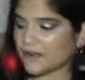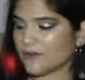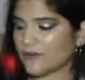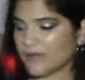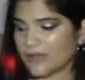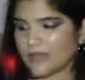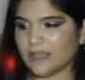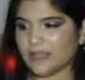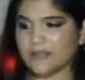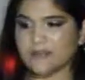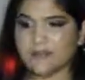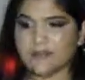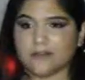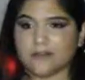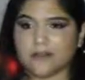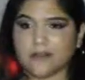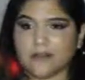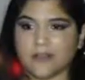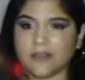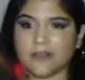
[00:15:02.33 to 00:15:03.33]
and
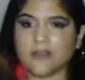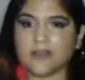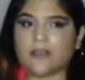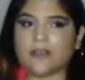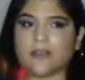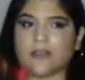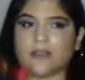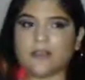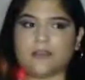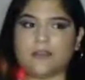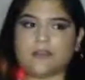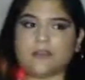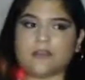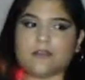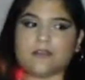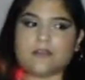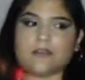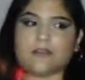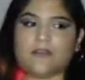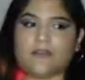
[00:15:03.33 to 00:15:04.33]

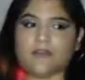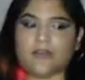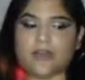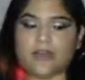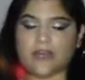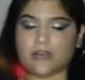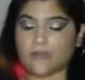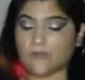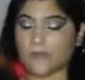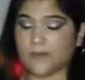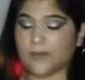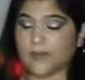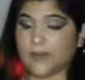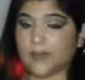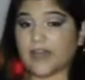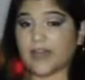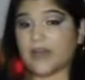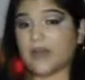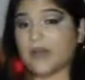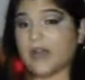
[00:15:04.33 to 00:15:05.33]
that no matter how
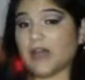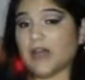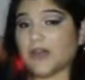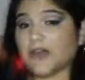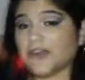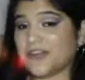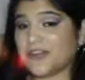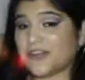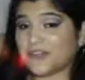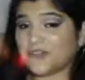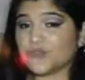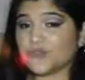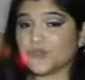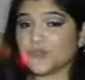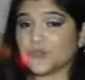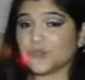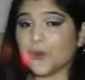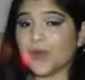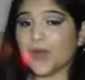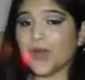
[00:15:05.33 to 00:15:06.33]
hard I
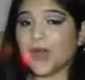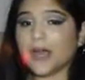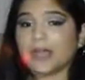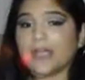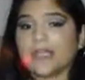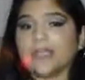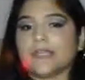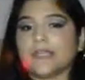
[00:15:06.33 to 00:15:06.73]
tried,